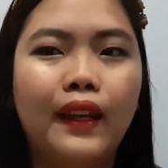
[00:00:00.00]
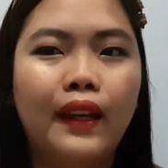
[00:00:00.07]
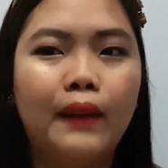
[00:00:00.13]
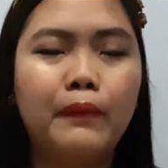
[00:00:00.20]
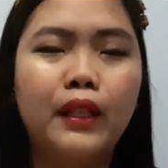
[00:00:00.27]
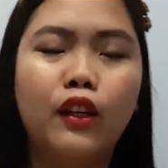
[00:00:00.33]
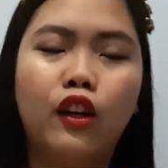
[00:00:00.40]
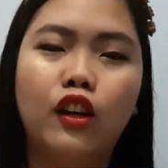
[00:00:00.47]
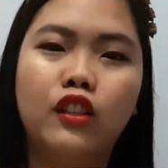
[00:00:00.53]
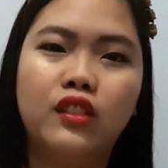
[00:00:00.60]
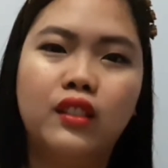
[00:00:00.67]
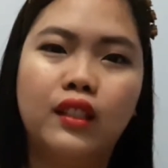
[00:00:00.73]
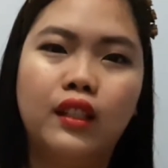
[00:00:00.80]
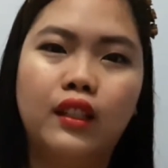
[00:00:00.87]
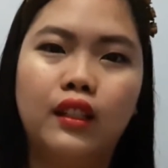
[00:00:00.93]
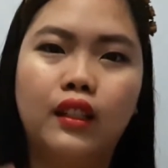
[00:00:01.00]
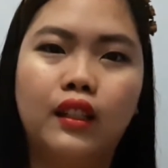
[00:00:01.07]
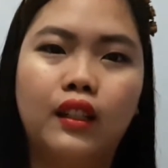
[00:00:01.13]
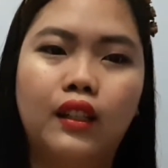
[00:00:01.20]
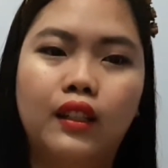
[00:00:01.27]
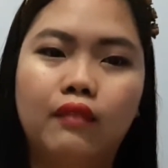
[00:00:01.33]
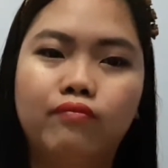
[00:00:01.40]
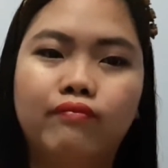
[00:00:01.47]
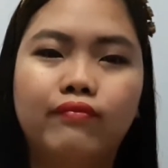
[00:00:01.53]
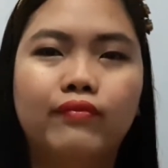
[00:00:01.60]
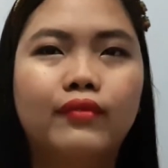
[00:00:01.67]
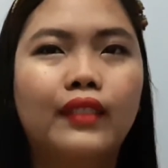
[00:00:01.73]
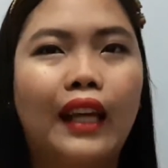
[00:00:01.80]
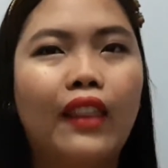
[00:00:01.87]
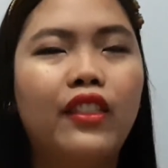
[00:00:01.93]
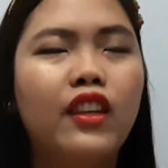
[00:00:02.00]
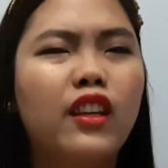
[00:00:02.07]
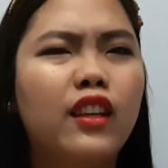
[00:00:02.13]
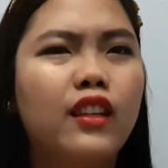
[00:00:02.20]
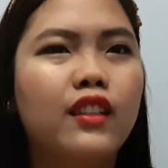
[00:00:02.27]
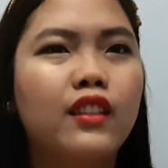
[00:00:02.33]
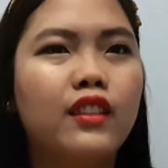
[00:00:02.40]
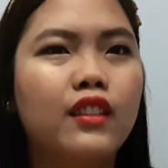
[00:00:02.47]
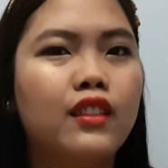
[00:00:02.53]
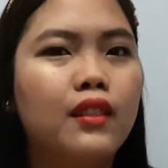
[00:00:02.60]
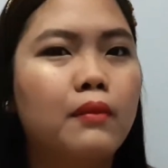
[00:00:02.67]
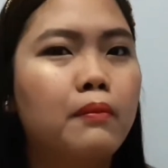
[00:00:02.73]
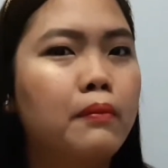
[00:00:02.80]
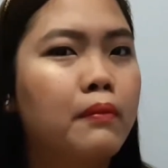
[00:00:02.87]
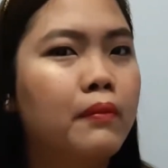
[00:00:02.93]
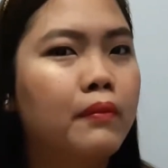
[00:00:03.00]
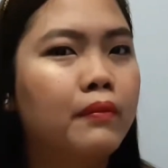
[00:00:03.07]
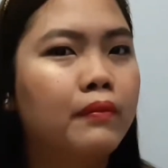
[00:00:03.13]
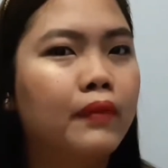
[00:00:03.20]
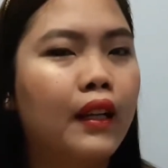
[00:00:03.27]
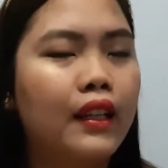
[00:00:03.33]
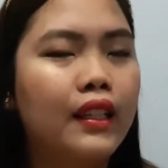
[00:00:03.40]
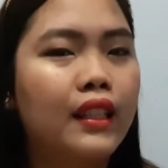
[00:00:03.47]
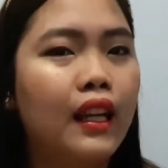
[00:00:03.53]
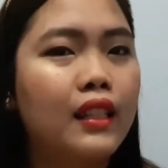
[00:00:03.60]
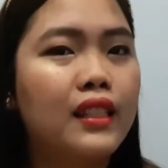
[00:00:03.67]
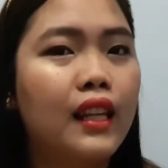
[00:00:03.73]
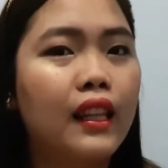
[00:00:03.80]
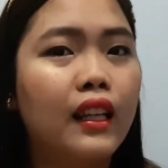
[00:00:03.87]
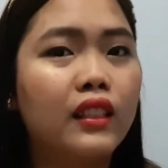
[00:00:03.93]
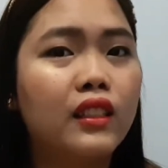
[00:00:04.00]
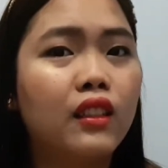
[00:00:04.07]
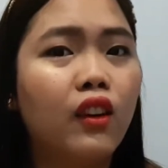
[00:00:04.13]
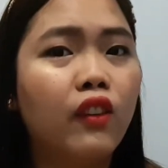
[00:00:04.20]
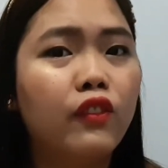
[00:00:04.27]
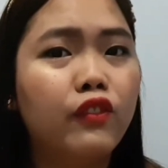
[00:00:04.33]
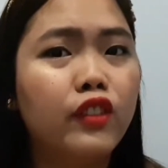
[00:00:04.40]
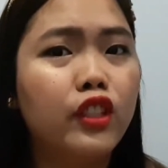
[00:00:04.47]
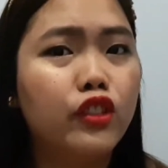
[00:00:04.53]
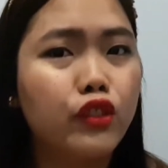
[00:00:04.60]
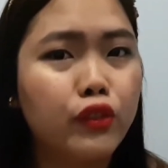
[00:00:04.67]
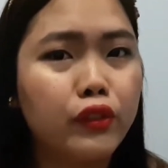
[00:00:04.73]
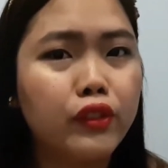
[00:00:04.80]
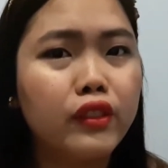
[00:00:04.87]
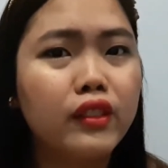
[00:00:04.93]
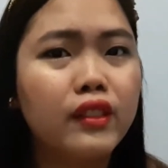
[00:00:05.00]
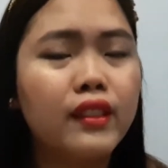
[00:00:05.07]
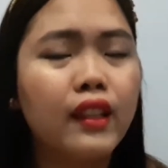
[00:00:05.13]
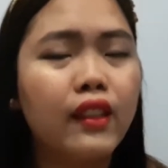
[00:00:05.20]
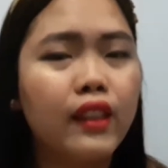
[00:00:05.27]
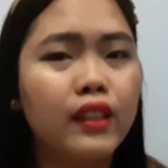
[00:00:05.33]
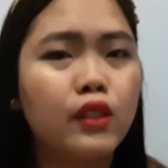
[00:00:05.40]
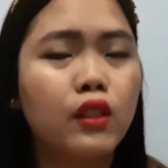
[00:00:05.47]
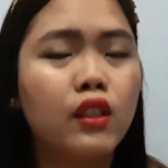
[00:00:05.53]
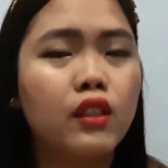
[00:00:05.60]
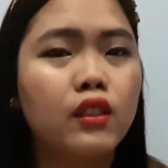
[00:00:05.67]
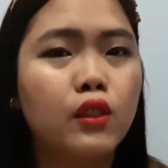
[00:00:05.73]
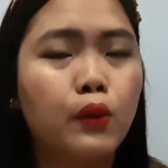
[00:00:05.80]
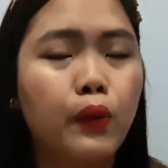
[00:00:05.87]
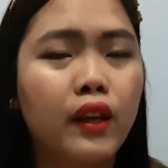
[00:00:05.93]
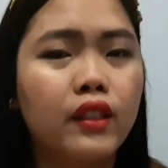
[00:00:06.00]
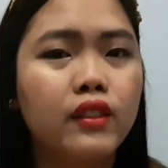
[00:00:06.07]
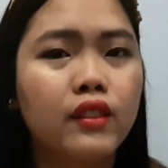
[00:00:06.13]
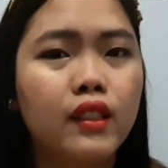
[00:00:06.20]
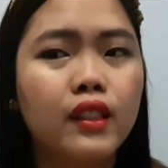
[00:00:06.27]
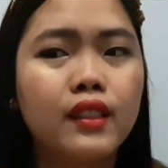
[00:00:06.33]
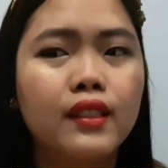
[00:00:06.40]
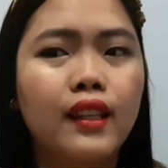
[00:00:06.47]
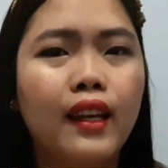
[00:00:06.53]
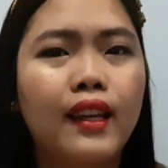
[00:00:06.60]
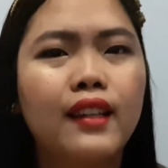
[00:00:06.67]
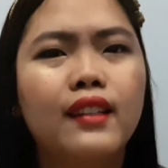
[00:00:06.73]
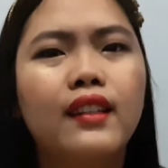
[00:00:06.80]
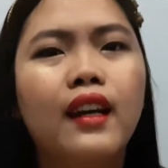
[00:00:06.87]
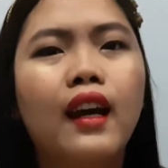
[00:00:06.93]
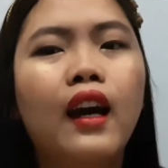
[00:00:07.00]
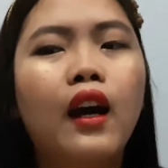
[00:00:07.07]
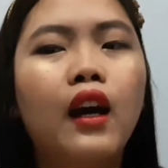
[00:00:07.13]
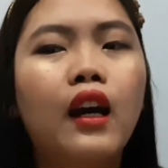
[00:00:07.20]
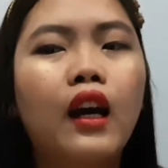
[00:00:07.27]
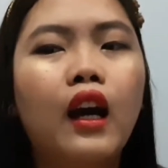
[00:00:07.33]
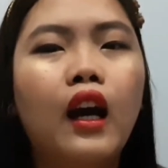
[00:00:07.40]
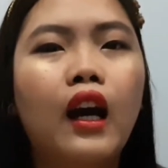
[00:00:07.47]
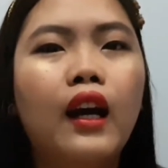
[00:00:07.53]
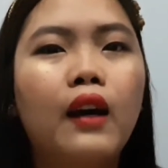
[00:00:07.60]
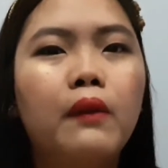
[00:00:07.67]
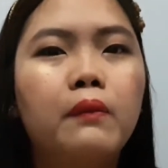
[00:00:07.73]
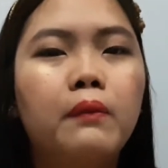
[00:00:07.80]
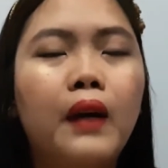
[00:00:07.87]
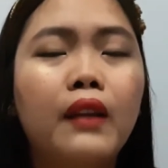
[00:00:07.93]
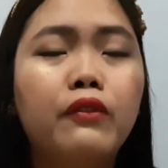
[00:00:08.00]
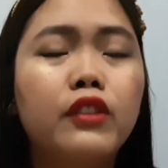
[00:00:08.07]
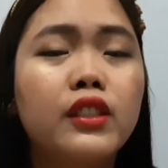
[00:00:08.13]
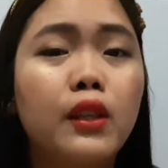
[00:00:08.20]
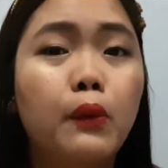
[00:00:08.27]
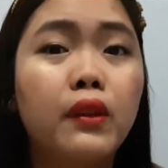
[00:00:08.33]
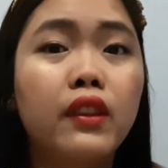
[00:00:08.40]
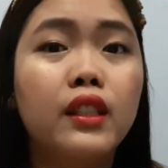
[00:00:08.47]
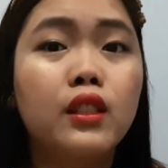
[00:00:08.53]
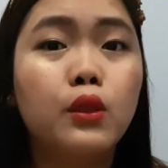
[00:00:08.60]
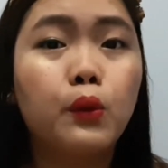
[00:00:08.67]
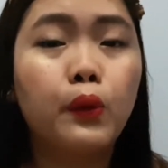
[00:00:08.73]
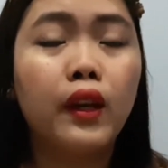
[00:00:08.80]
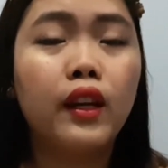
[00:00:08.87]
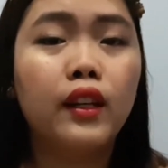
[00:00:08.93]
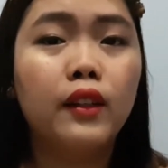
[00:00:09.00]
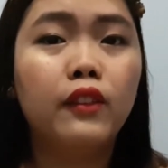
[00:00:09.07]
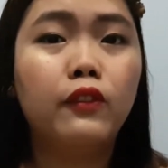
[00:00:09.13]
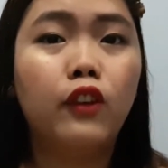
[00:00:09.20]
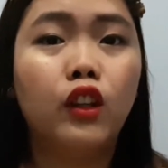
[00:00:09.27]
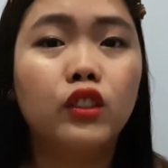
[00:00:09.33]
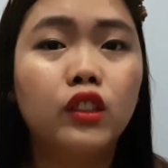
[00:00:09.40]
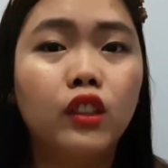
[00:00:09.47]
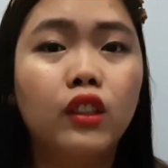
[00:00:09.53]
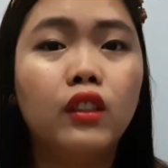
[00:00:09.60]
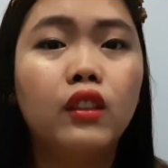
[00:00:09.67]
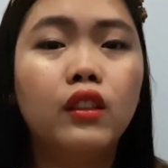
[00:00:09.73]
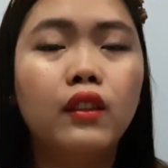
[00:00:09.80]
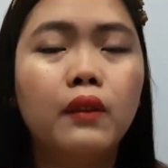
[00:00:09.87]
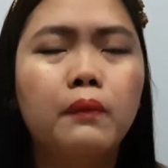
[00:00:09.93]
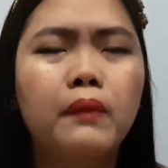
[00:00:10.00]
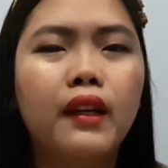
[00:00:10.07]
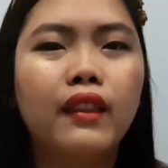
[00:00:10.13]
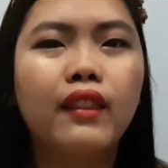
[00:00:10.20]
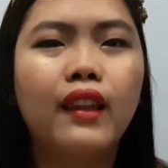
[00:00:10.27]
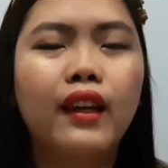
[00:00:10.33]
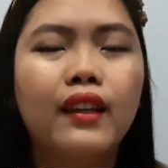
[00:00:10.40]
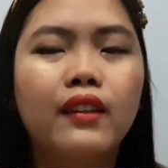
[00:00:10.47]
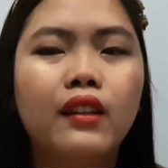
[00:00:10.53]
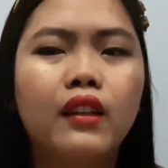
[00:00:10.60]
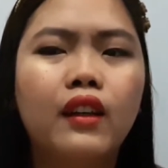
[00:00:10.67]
Because I think it has a lot of features than the square 6, and at first I want the square photo, but then